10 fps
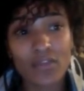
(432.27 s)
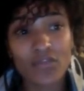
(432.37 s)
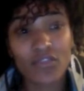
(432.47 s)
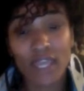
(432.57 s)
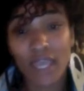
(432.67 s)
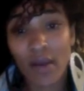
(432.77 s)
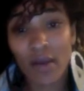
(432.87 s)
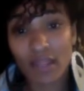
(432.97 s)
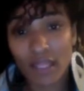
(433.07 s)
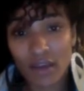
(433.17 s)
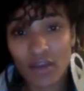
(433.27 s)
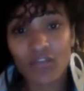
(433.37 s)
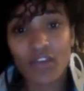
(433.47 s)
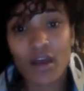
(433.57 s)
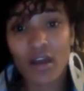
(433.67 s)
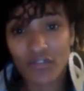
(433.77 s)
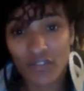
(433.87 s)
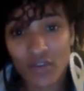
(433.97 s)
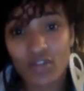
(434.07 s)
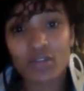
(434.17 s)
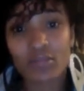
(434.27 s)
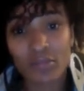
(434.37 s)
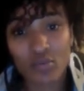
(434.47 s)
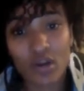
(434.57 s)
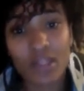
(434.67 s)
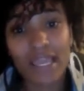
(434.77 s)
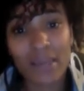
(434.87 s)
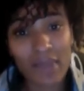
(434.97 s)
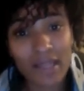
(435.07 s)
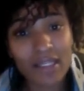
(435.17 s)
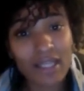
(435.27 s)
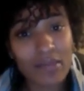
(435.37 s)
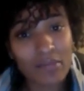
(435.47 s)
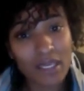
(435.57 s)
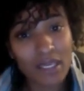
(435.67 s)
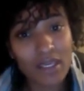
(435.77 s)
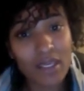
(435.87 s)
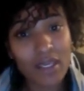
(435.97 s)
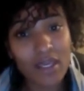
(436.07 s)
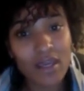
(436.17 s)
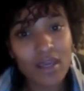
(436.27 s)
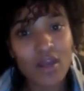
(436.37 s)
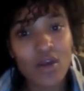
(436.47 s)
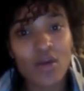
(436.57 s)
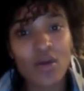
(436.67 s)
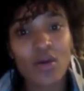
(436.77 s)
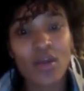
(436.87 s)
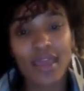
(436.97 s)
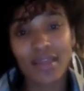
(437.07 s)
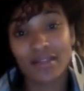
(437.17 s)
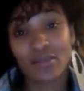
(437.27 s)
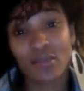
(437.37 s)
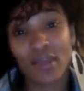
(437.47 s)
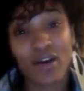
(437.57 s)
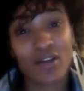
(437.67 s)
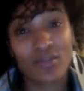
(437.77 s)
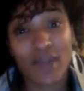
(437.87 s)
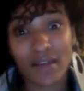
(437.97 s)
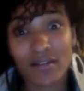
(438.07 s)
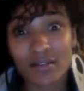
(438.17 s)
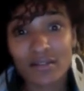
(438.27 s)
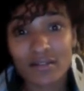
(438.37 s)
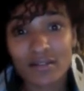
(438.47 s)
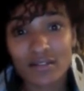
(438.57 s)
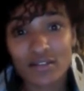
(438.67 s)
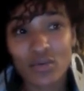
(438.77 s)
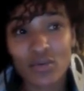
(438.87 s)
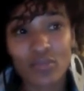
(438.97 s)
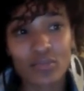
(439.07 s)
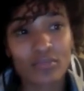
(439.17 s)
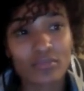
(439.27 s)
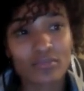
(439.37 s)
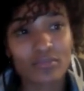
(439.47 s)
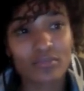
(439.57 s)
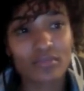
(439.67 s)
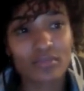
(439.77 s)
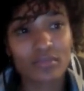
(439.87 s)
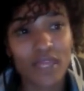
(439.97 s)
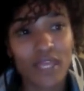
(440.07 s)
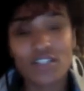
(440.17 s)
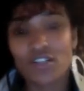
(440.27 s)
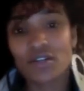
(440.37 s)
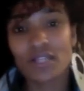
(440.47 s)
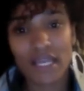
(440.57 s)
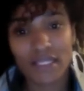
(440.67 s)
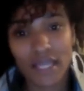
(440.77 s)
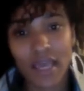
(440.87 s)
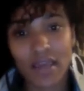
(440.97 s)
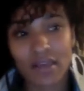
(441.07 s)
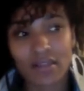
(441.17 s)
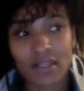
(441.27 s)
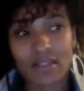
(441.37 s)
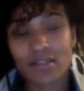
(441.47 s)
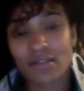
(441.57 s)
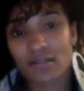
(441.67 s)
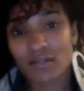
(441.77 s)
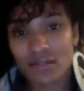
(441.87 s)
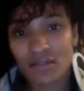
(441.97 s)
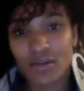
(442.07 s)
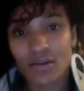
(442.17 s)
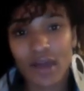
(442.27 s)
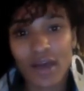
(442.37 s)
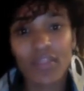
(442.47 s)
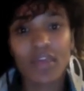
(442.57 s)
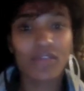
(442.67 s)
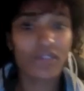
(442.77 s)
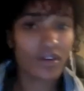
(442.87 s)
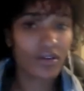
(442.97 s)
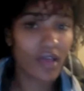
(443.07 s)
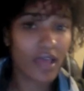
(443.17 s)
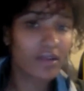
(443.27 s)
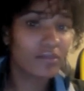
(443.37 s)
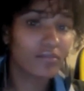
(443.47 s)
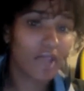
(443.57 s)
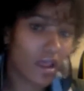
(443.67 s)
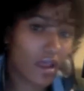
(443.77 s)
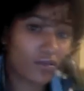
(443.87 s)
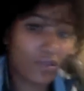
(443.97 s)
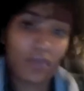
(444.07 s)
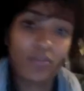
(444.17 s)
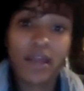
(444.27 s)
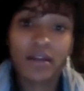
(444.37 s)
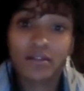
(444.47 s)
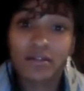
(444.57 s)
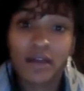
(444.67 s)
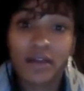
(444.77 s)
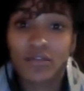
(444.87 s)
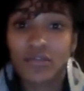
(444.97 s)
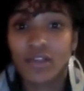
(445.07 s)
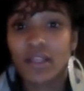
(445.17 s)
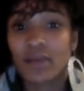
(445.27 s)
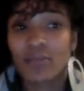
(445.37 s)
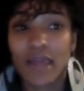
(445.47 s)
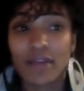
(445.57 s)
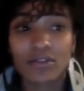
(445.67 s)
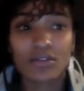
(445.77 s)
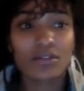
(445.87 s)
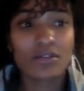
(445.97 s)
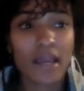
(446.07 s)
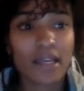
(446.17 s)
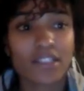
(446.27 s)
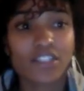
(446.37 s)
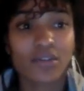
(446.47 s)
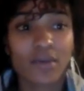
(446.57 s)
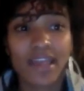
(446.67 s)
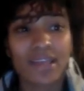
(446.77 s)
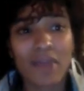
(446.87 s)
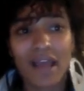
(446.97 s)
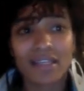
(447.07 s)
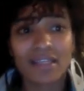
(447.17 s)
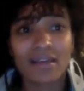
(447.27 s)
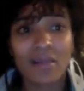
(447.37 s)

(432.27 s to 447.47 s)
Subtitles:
think how I think and feel how I feel, people who are like-minded like me, and someone might call you radical, don't internalize that, because that's, how they feel. I don't think I'm radical. I don't feel like I'm radical. I can chill with anybody.